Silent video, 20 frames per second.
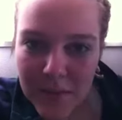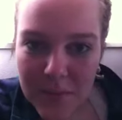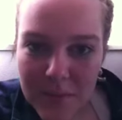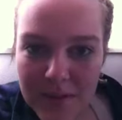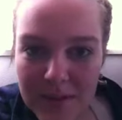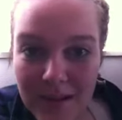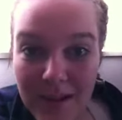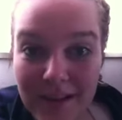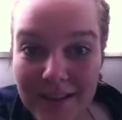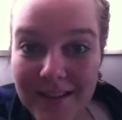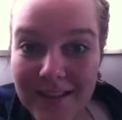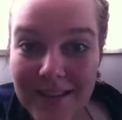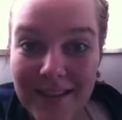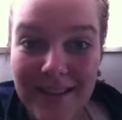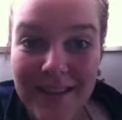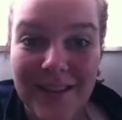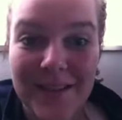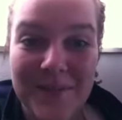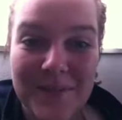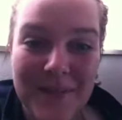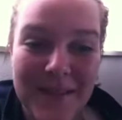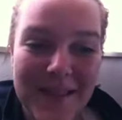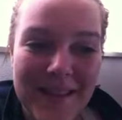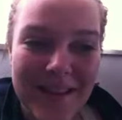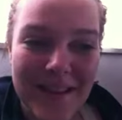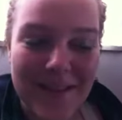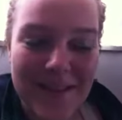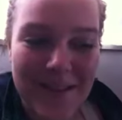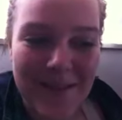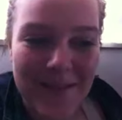We're not gonna come with
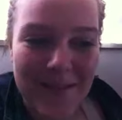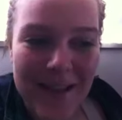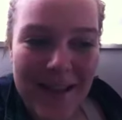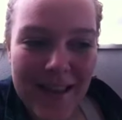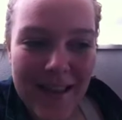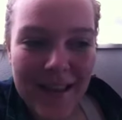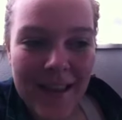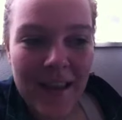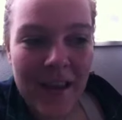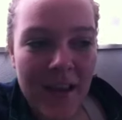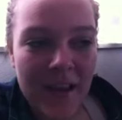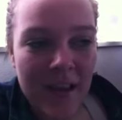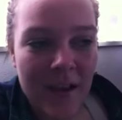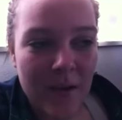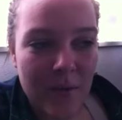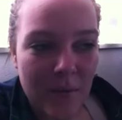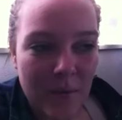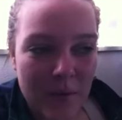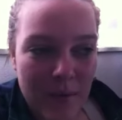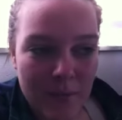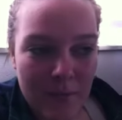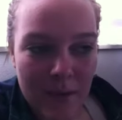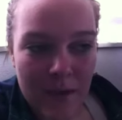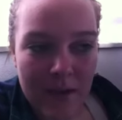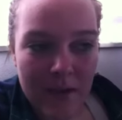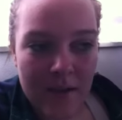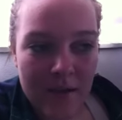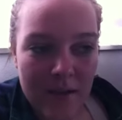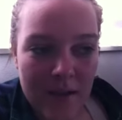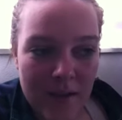you. So we like went
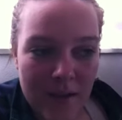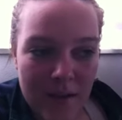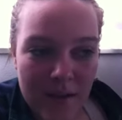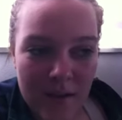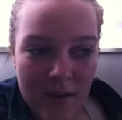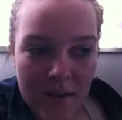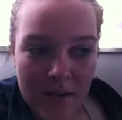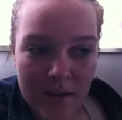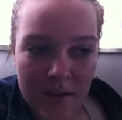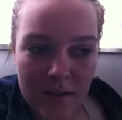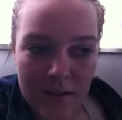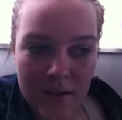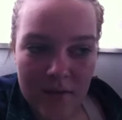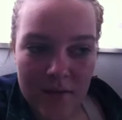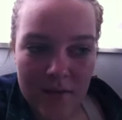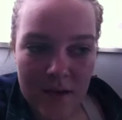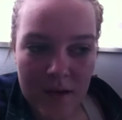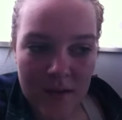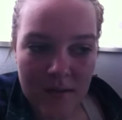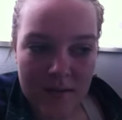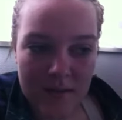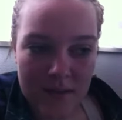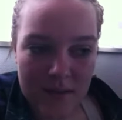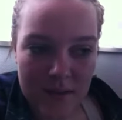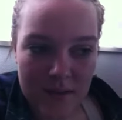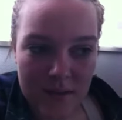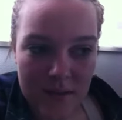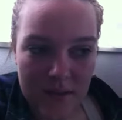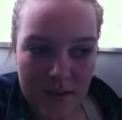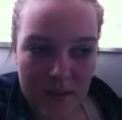back around
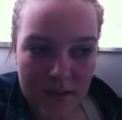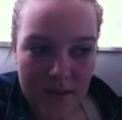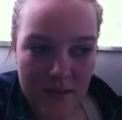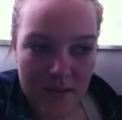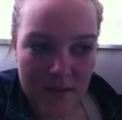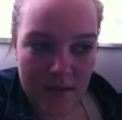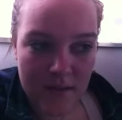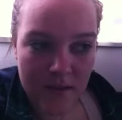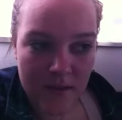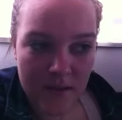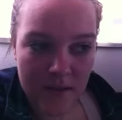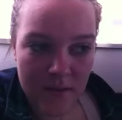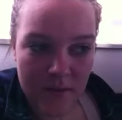and